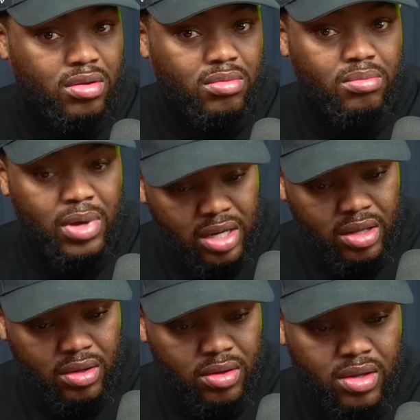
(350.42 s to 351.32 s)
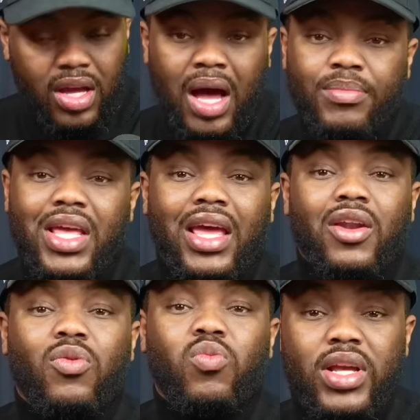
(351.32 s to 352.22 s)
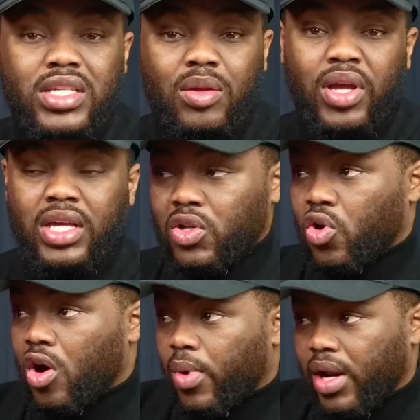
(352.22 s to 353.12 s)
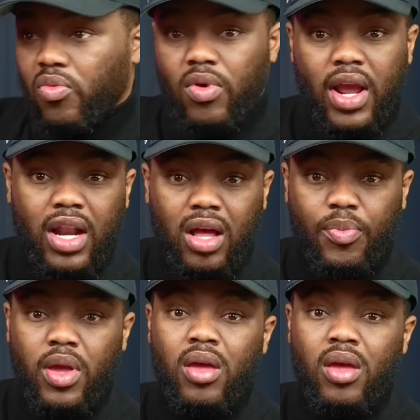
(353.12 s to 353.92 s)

meaning I'm taking a risk because it already ran up.